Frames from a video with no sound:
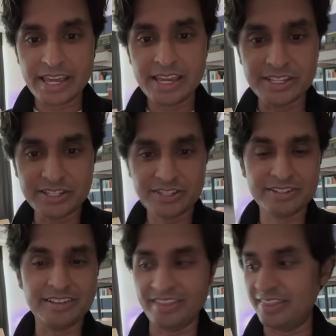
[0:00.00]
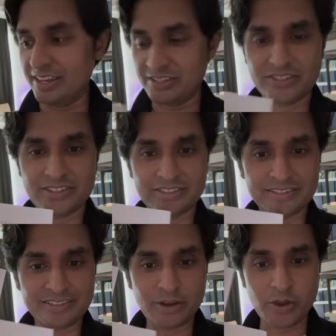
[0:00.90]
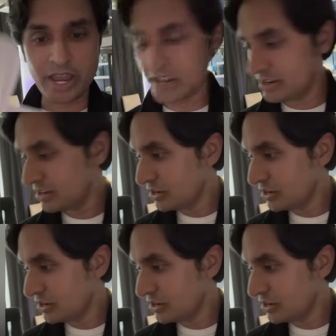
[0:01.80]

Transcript: is this, okay?